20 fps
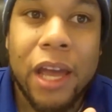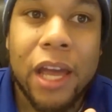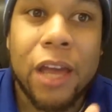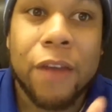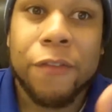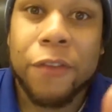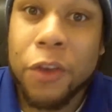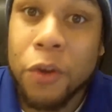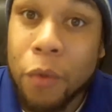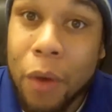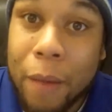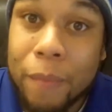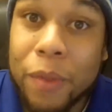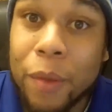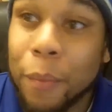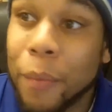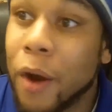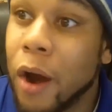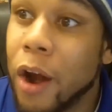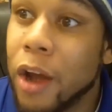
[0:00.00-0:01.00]
If you up
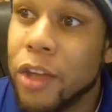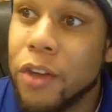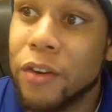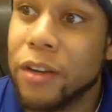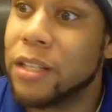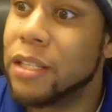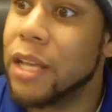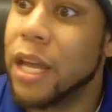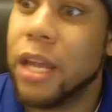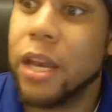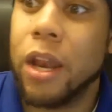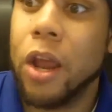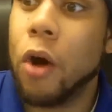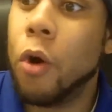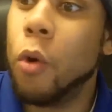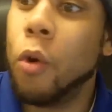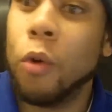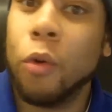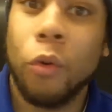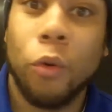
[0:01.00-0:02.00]
to par, you can say,
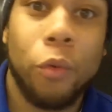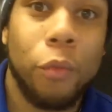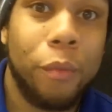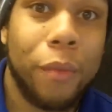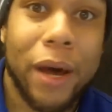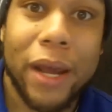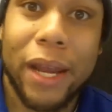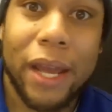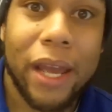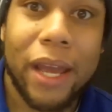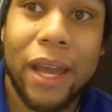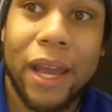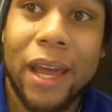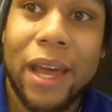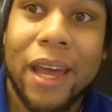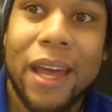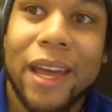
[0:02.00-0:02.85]
no, buddy.